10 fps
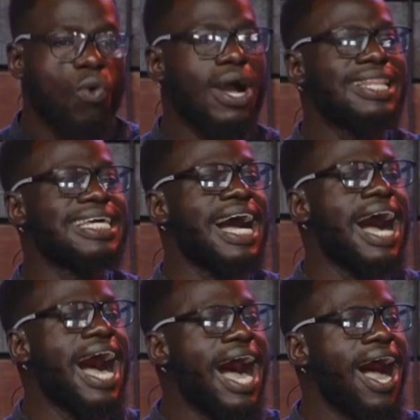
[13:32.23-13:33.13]
while
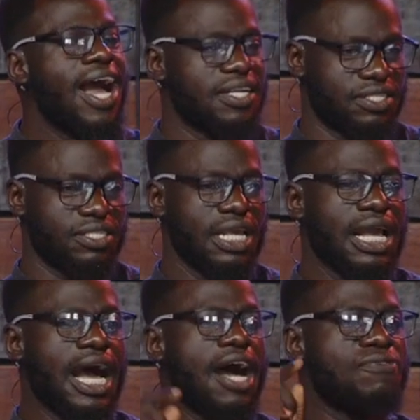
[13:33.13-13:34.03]
their hearts
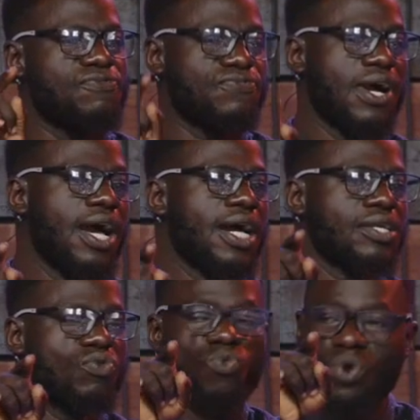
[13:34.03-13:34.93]
are far
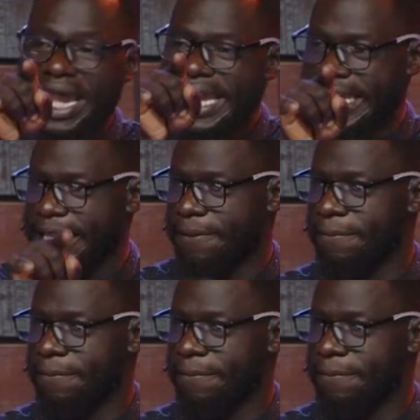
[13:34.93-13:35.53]
away.